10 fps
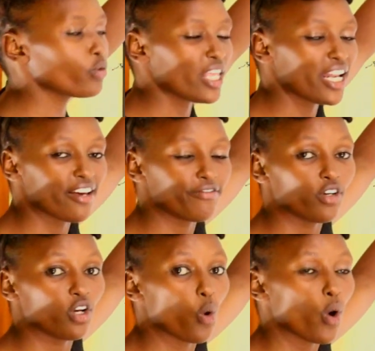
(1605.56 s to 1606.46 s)
to the
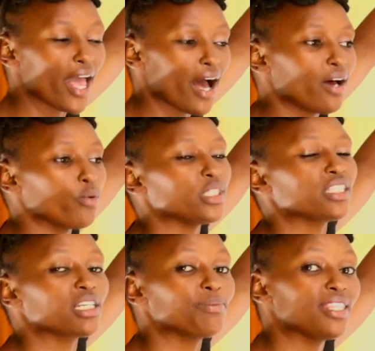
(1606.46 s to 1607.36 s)
level where we
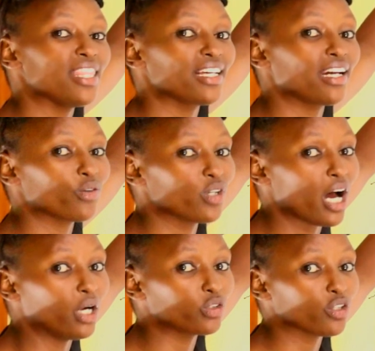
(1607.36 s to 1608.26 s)
strip the ground
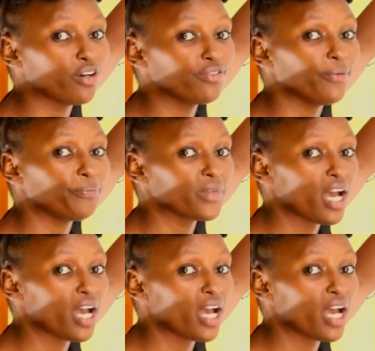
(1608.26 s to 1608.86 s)
out of